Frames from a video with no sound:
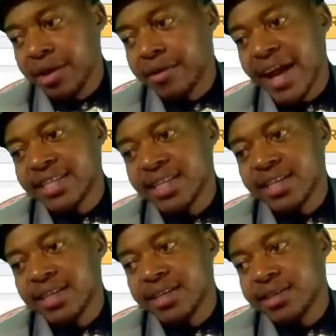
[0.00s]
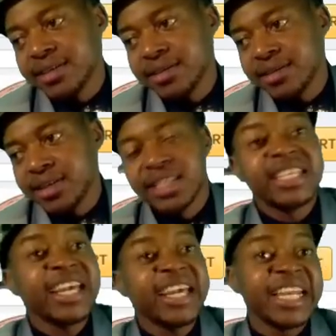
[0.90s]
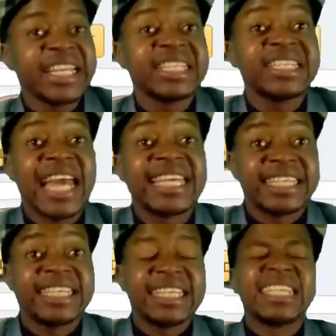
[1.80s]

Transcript: All right. Tine great dike.